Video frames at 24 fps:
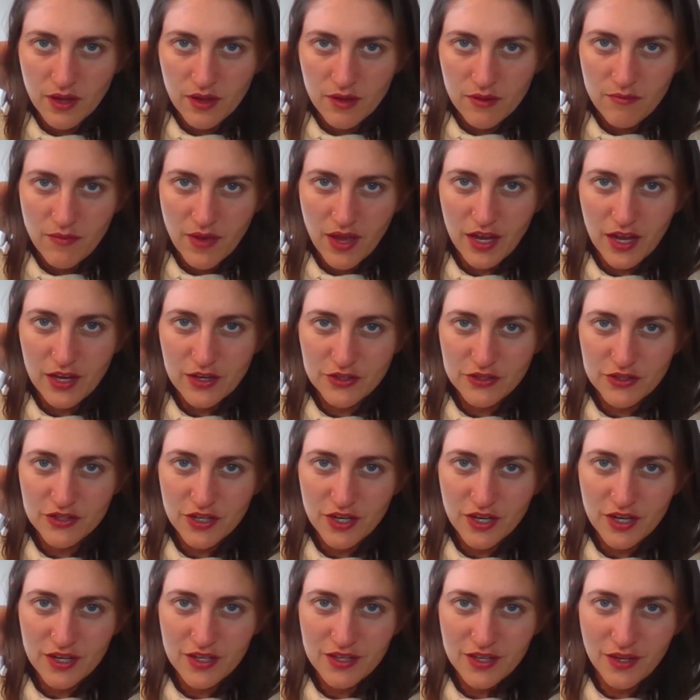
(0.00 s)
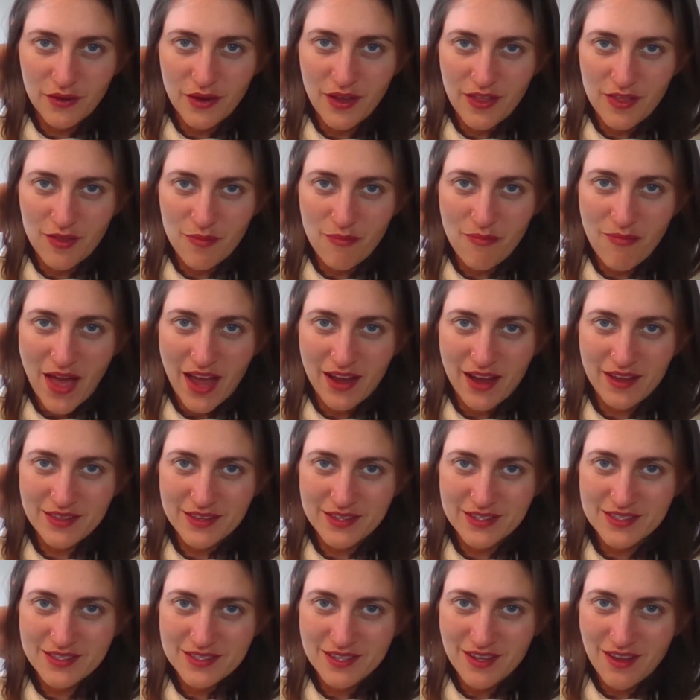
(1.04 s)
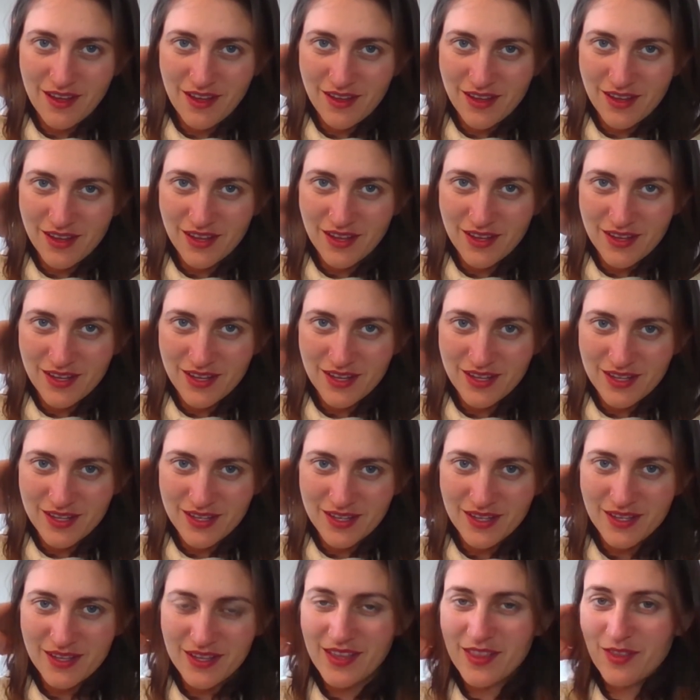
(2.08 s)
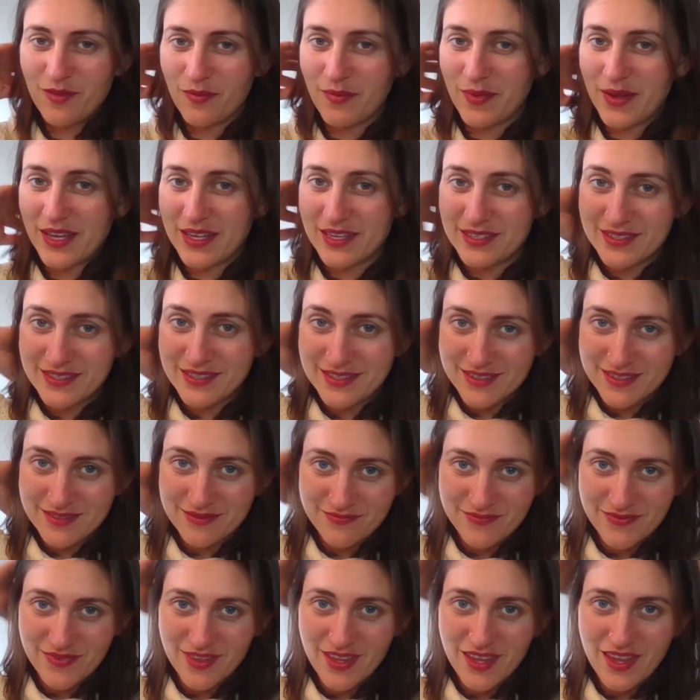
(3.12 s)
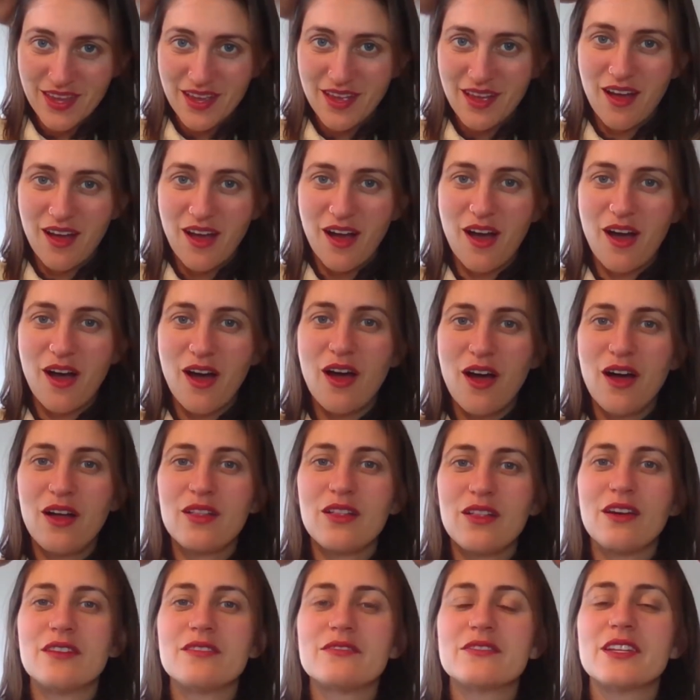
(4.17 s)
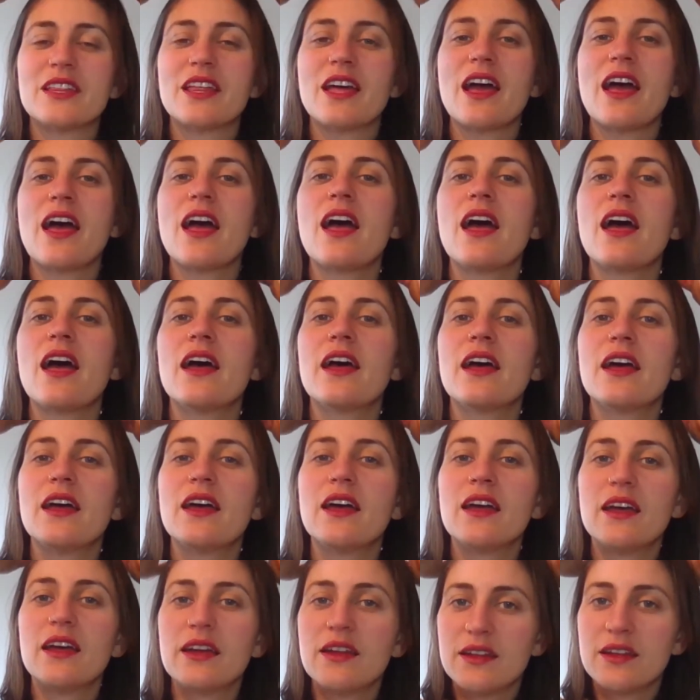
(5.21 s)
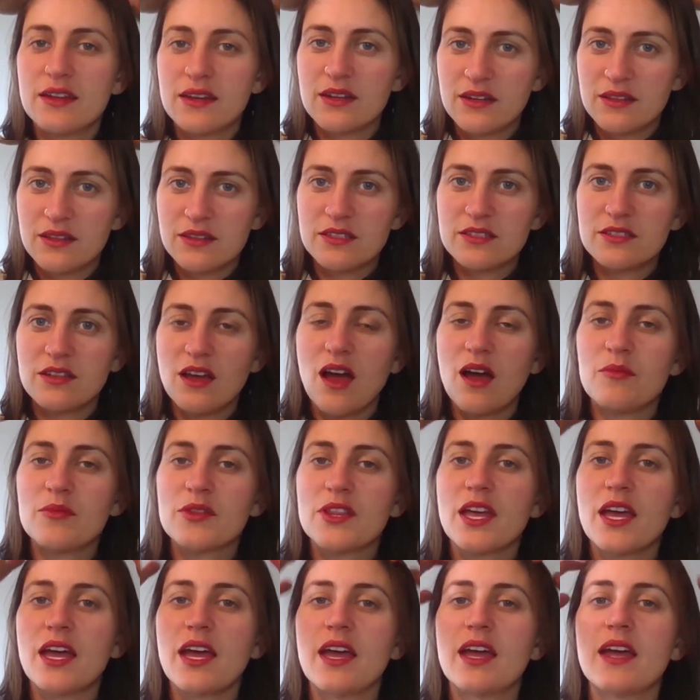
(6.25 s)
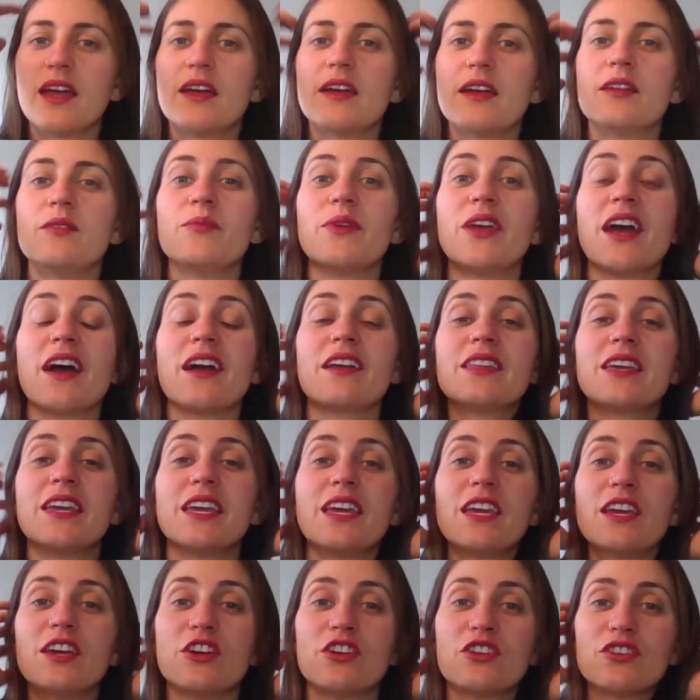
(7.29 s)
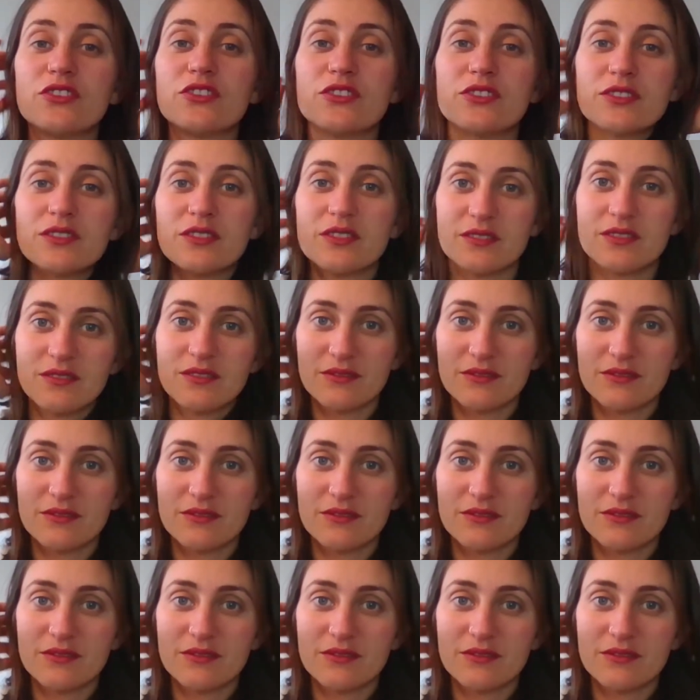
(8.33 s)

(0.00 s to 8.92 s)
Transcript: Making sure that you get the back of the skull, at the base, all over the head, at the top of the head, behind the ears.